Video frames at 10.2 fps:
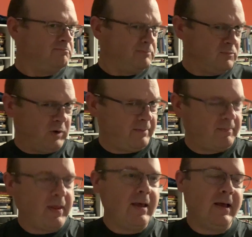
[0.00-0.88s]
Right?
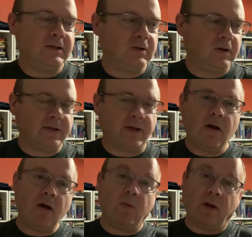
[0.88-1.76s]
So I was like,
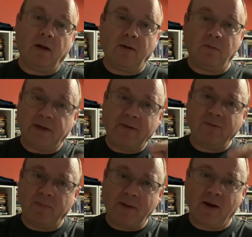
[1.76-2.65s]
oh, well, I will
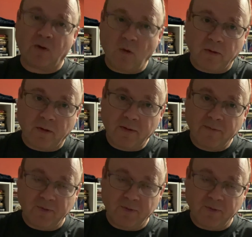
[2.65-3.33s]
definitely pay $25 for